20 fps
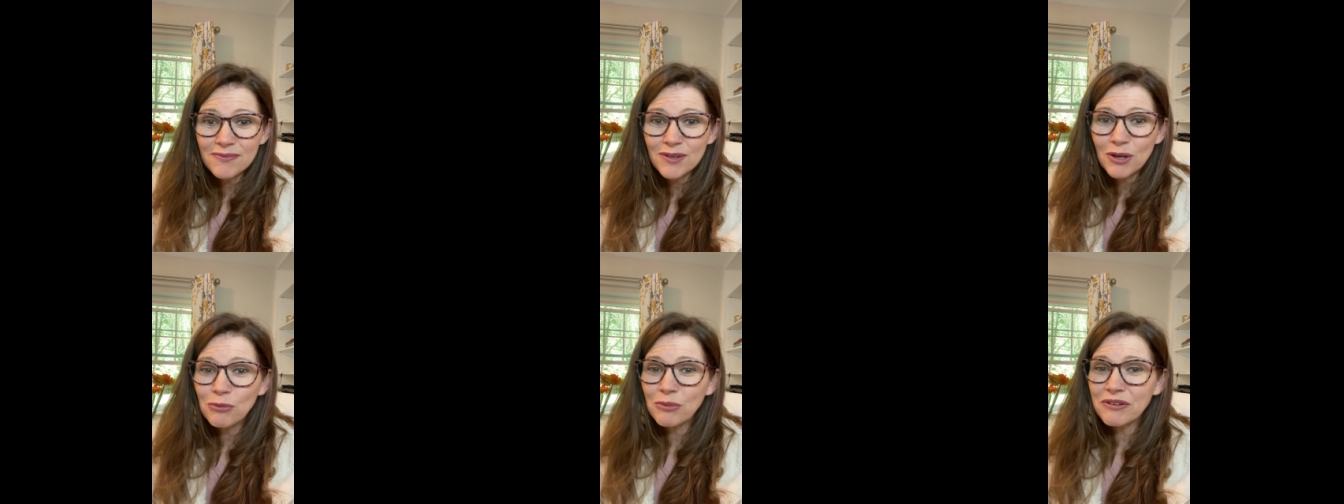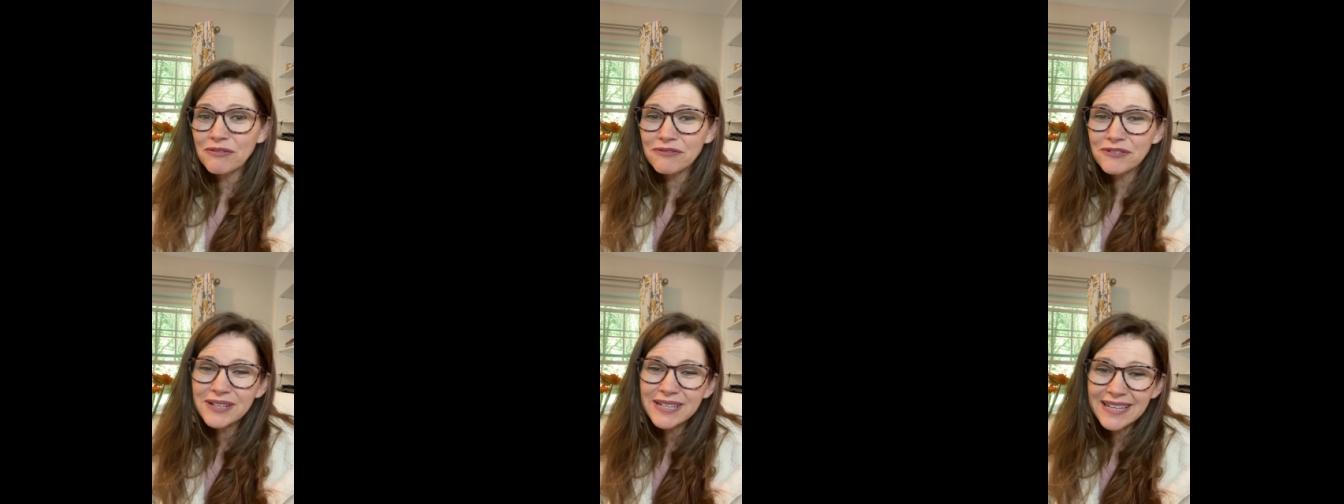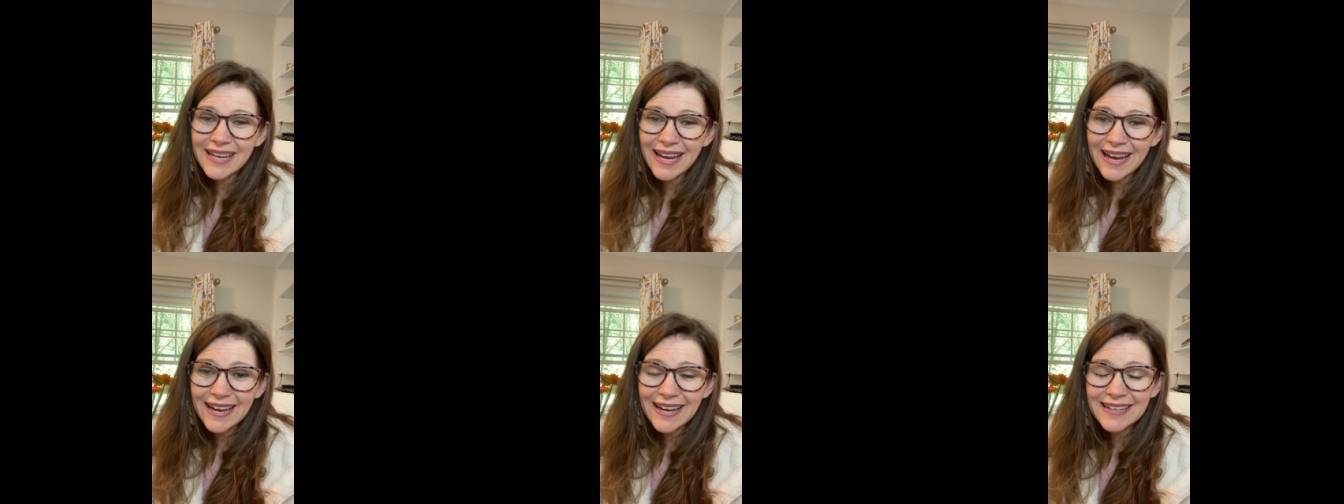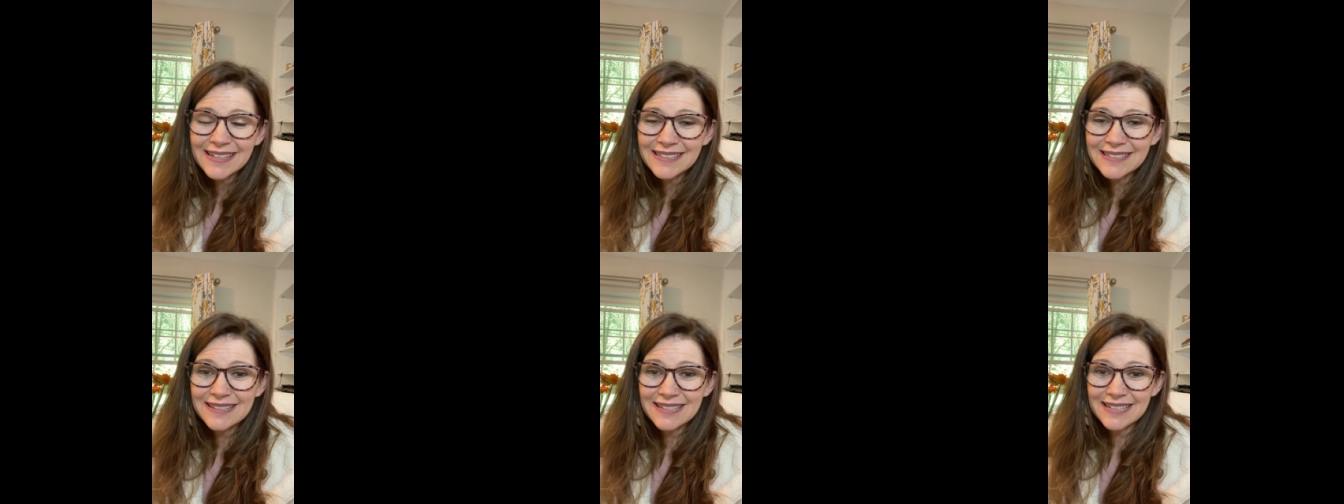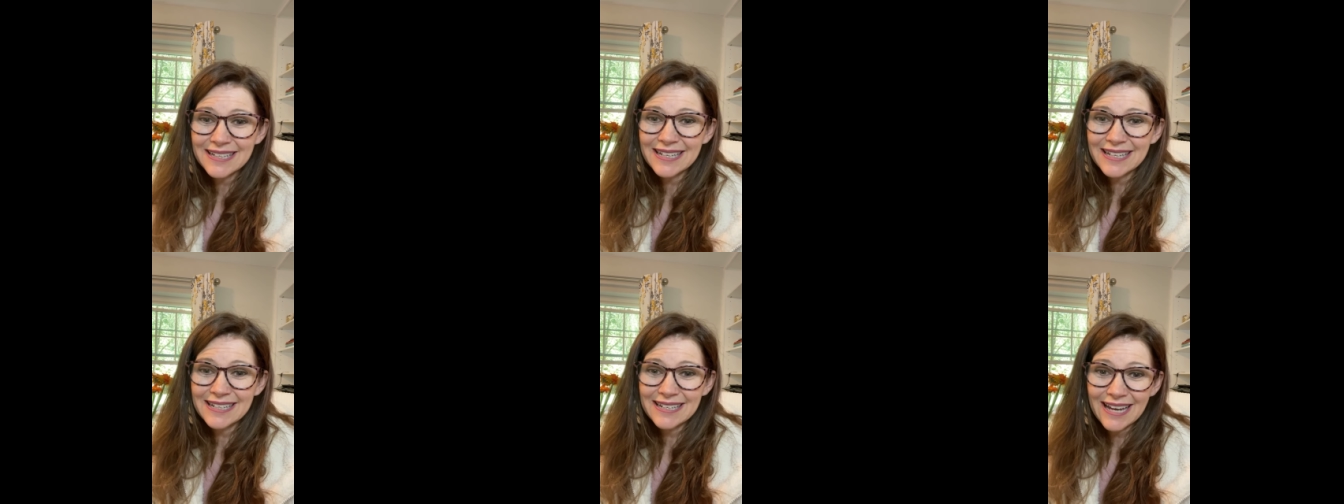We forget the
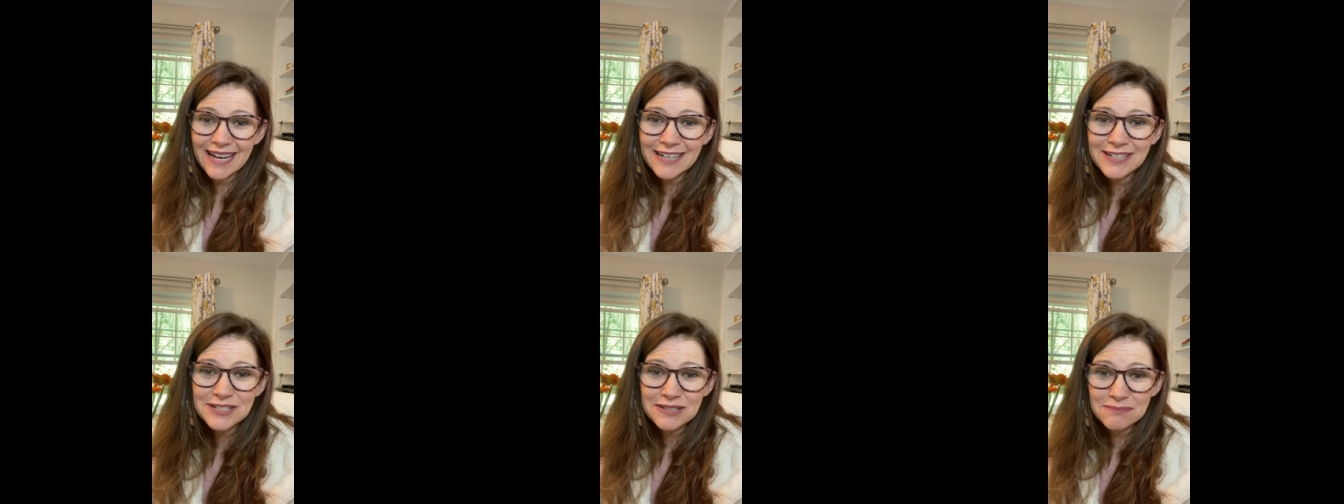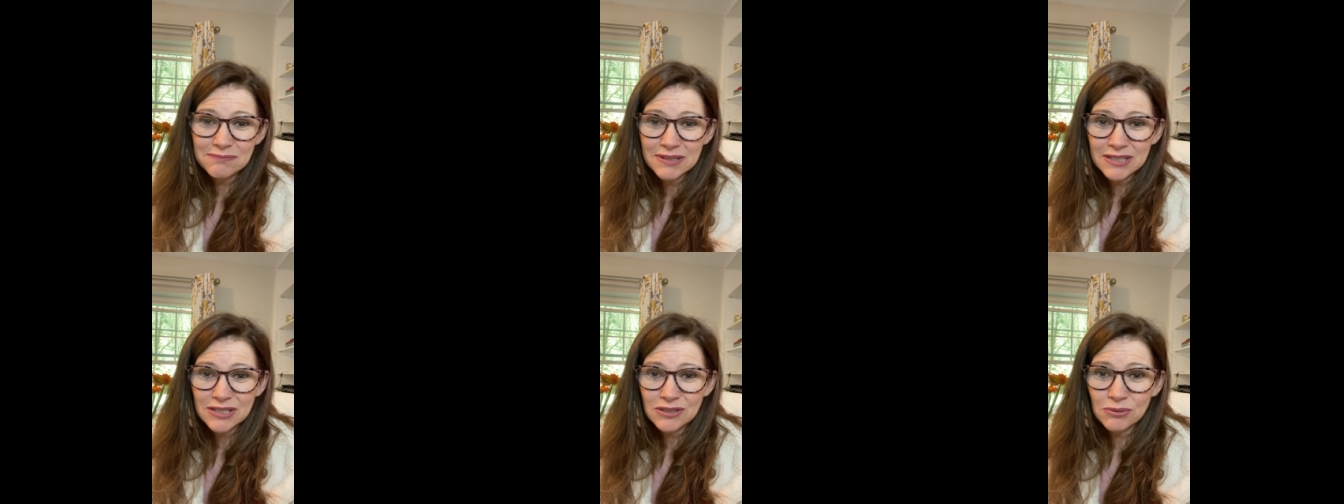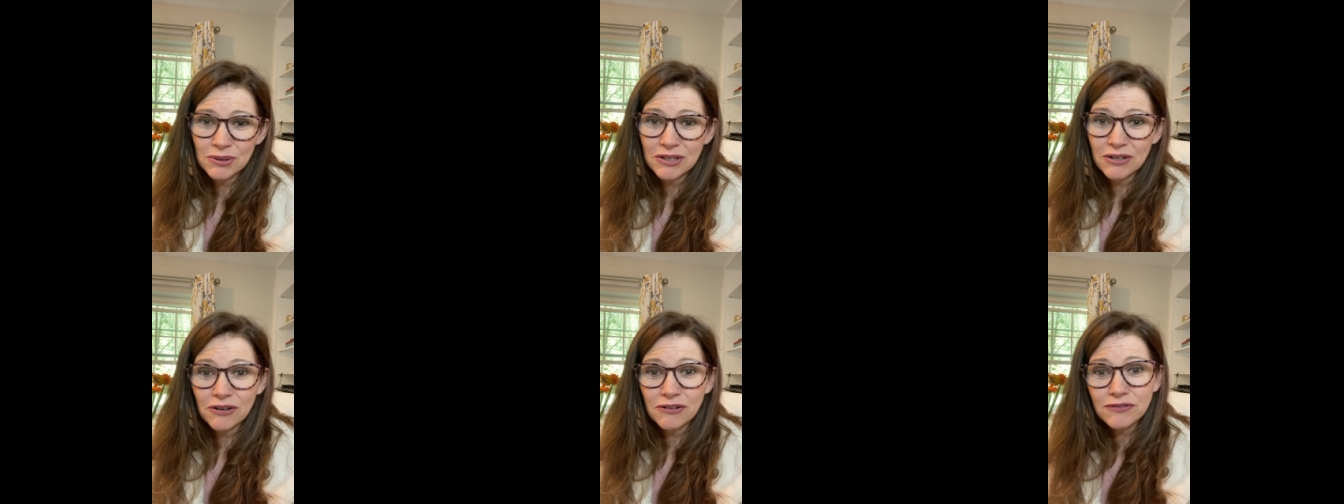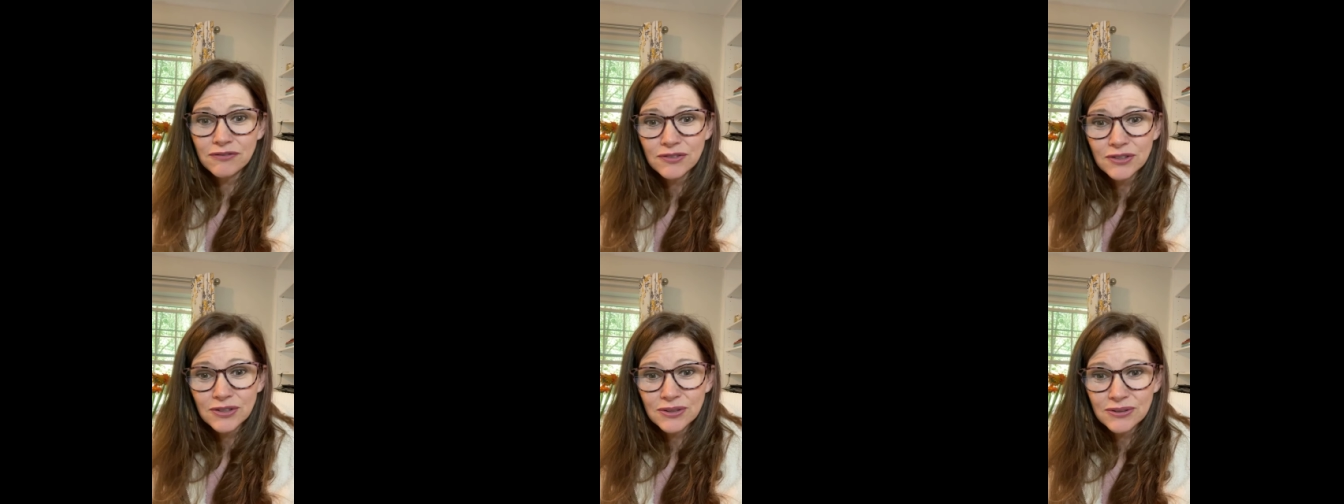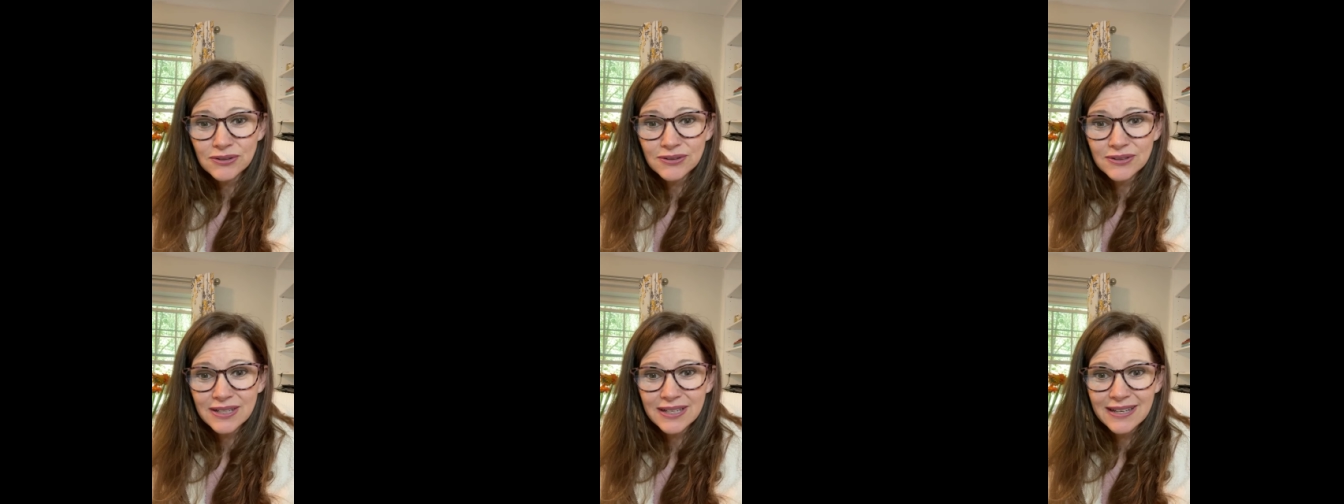connection between our
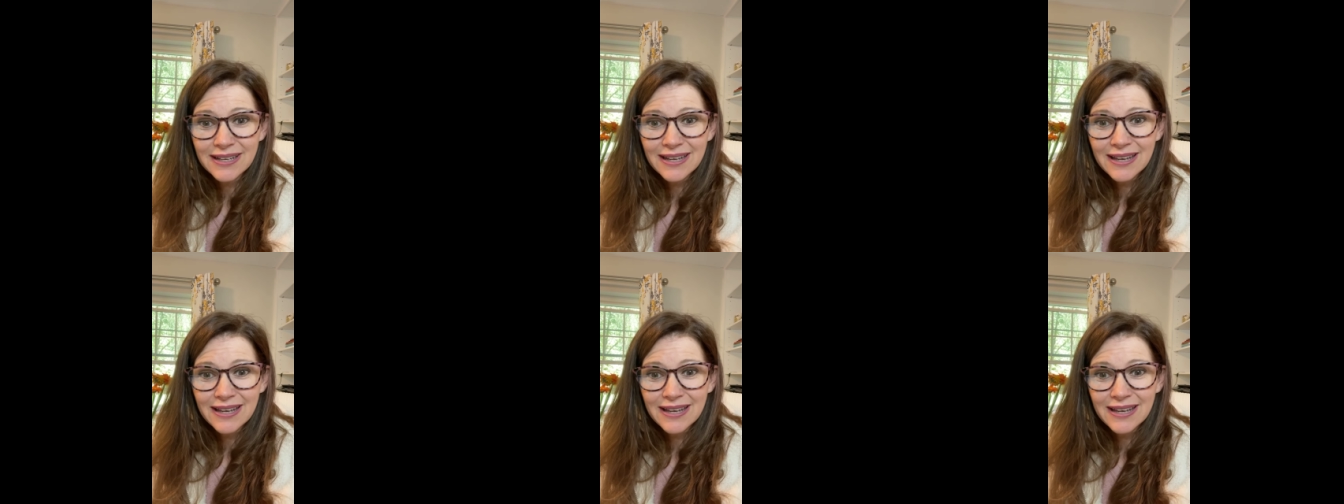food